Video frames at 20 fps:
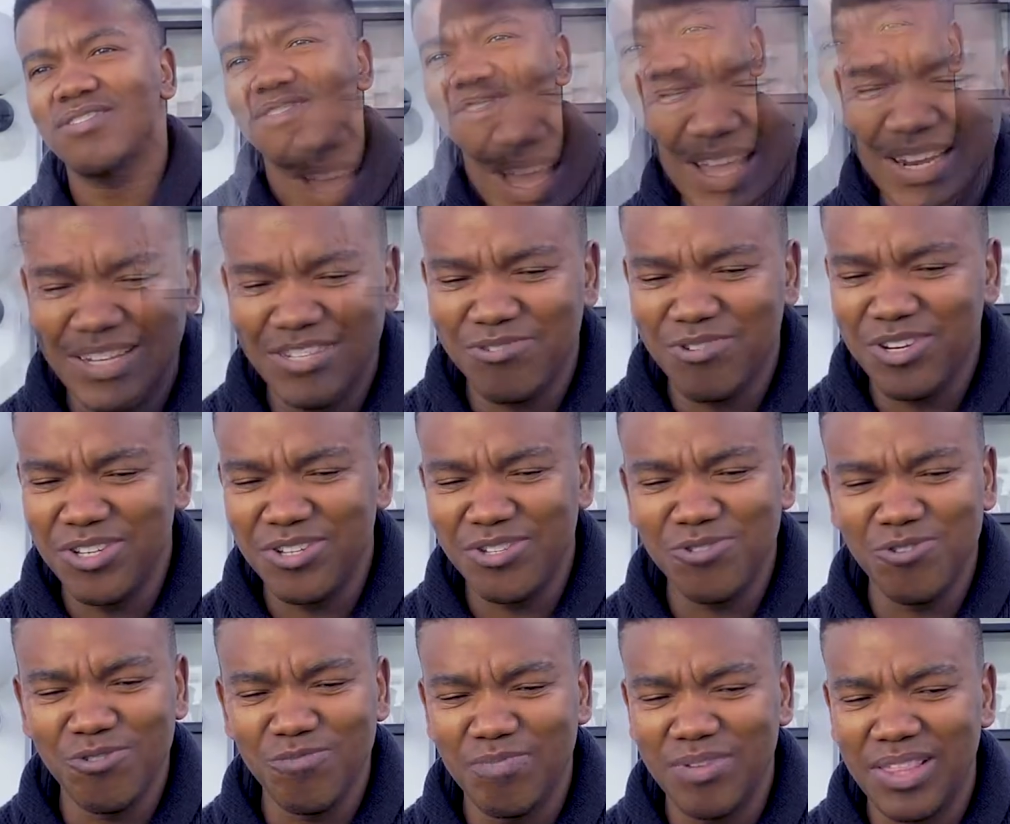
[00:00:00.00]
And it's really just
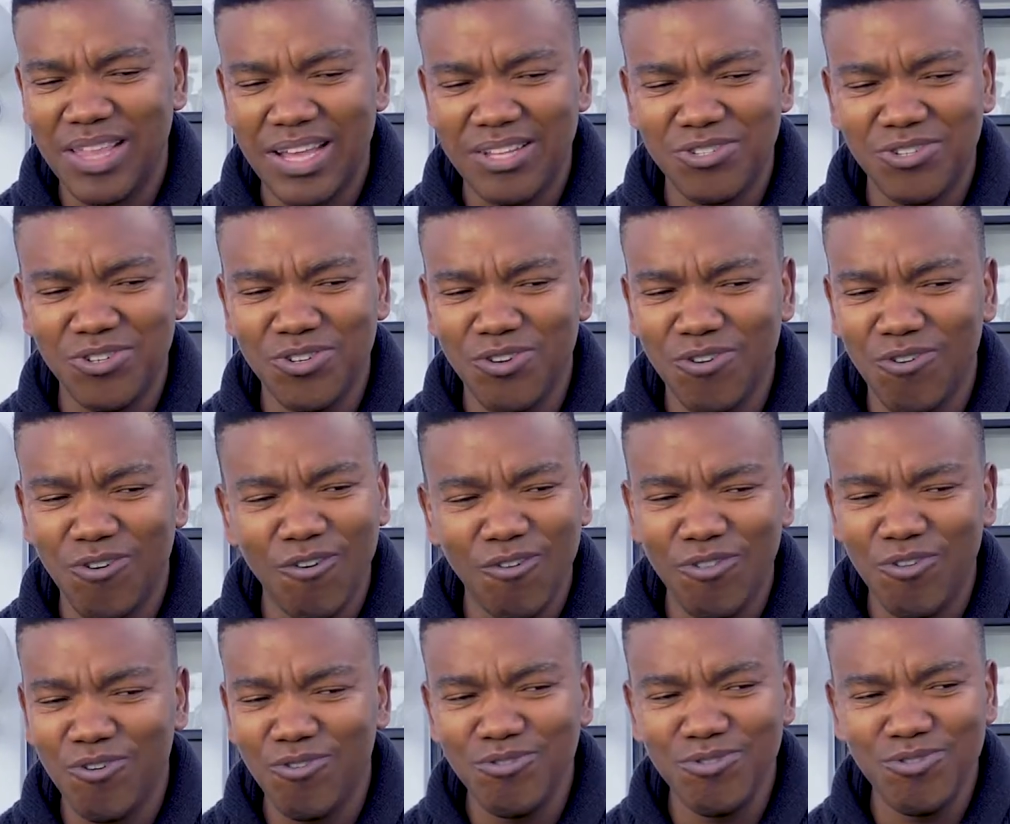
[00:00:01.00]
taught me that, you know,
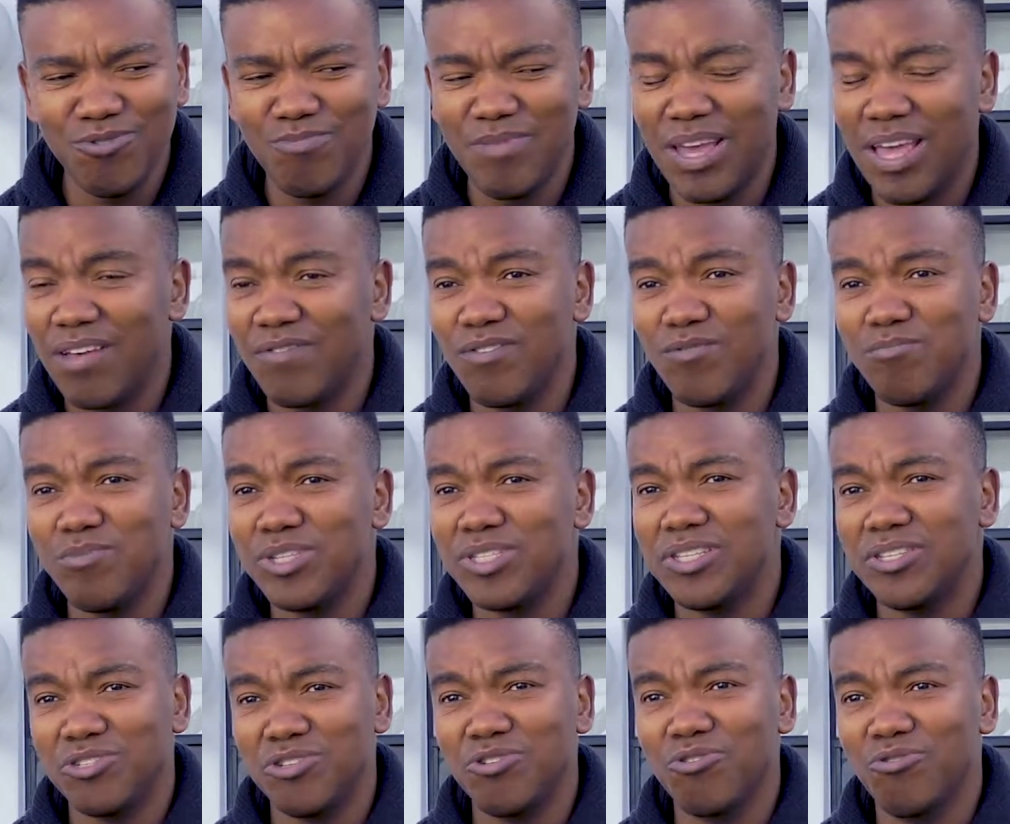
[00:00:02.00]
although you may have a
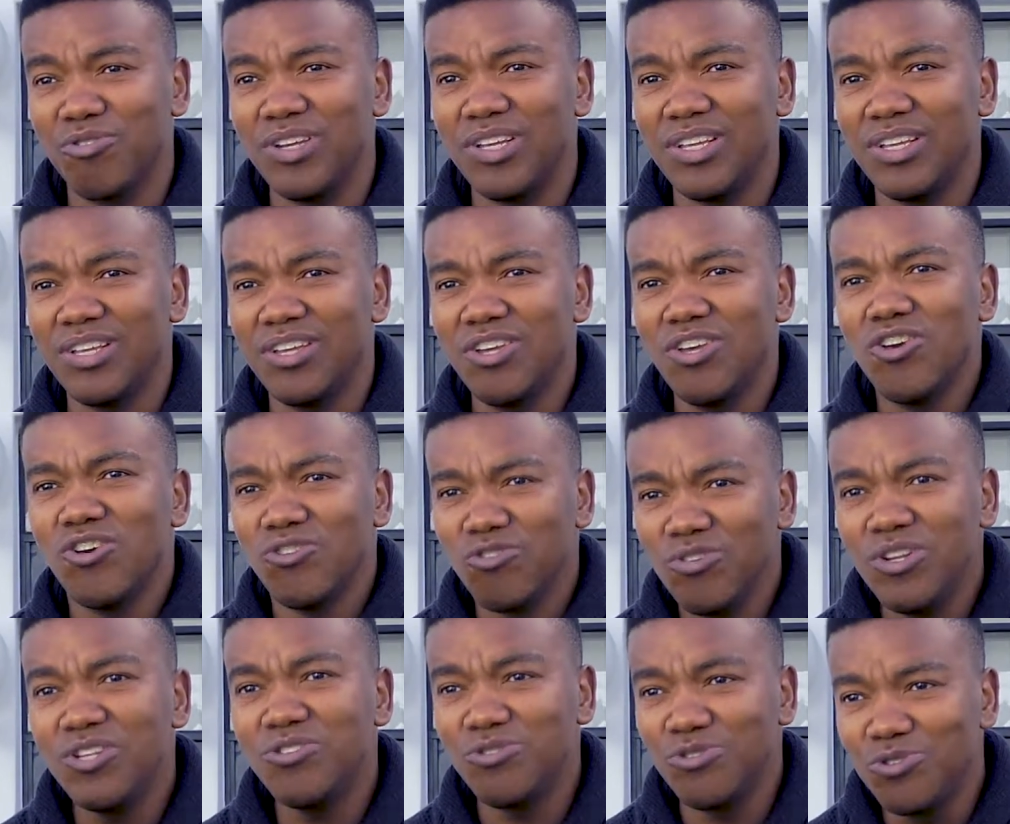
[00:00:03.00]
business degree, you
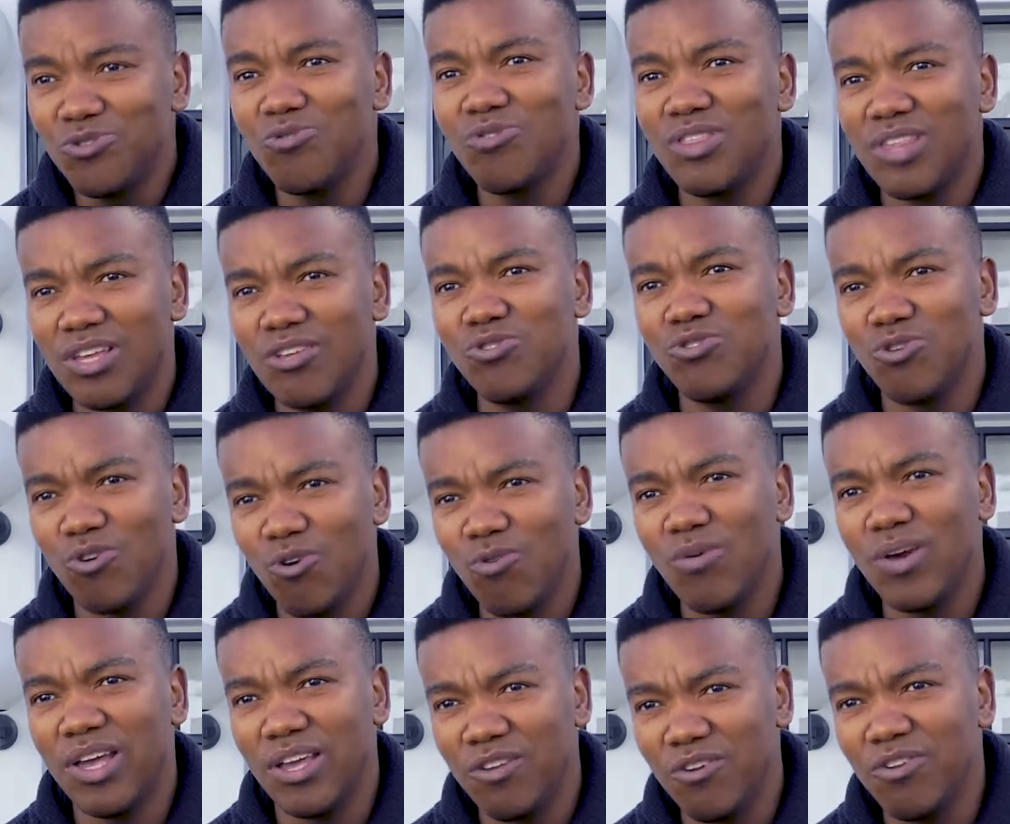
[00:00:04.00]
need to do things your
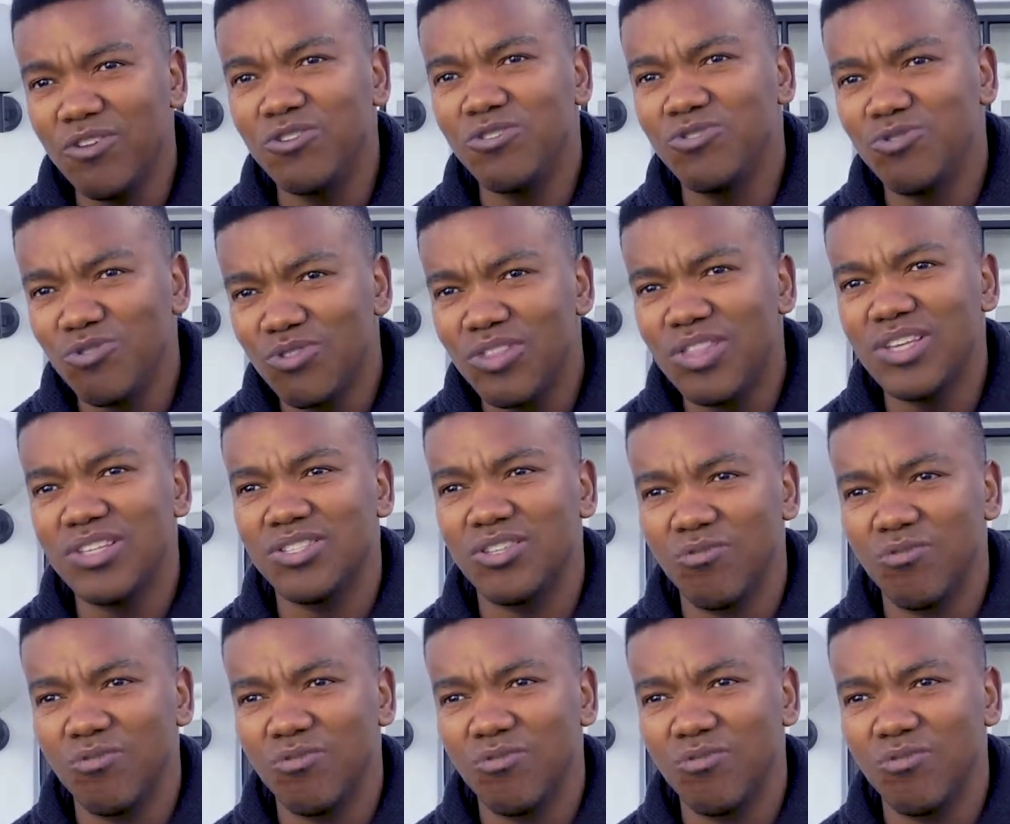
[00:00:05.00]
way. You need to do things